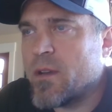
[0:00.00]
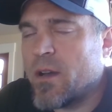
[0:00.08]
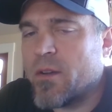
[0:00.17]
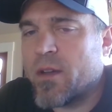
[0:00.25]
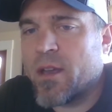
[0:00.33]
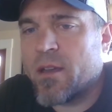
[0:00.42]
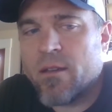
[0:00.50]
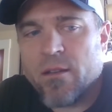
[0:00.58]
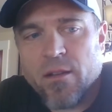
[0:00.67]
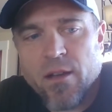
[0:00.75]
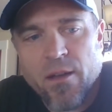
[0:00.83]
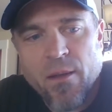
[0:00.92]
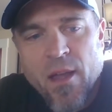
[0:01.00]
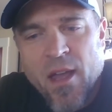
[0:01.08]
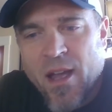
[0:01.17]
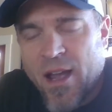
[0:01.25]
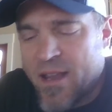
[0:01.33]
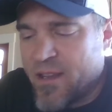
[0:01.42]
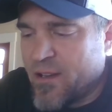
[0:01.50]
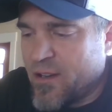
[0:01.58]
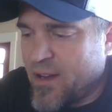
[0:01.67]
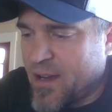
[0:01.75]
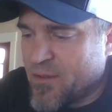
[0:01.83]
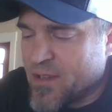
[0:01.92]
Okay. I
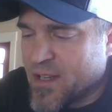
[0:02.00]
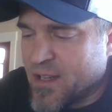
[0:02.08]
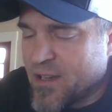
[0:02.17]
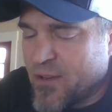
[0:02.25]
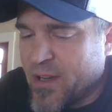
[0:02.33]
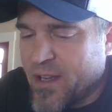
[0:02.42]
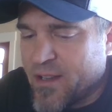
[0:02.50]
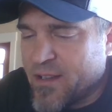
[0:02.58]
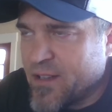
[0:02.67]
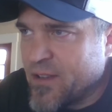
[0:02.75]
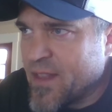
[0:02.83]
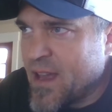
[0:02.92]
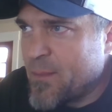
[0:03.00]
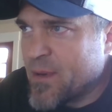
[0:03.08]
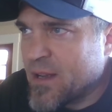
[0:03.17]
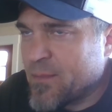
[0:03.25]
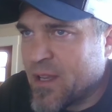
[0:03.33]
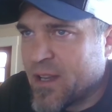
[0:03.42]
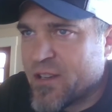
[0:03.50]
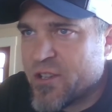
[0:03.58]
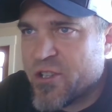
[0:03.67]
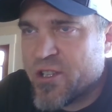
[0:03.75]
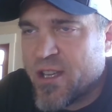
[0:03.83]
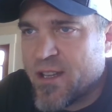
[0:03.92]
was going to ahead and do that, but I'm like,
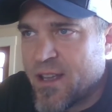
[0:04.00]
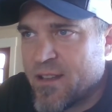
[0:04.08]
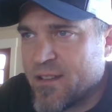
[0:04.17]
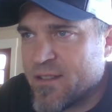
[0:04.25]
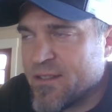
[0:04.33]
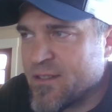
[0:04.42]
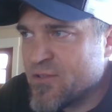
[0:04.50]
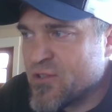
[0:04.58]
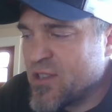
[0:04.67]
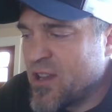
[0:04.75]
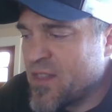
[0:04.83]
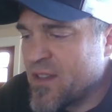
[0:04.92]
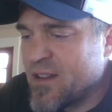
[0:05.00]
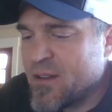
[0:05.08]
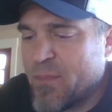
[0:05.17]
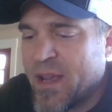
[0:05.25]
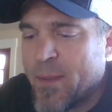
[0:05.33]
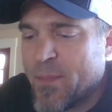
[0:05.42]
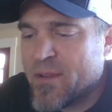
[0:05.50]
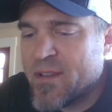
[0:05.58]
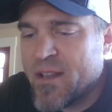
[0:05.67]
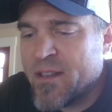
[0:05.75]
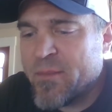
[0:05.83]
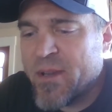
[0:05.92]
shit, there's nothing on paper
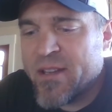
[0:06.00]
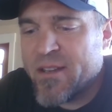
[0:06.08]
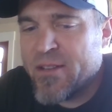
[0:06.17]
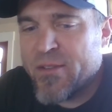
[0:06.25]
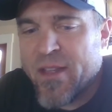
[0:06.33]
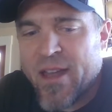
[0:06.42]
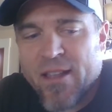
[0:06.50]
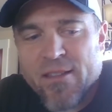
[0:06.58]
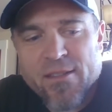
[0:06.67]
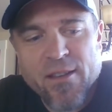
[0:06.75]
telling me to do that.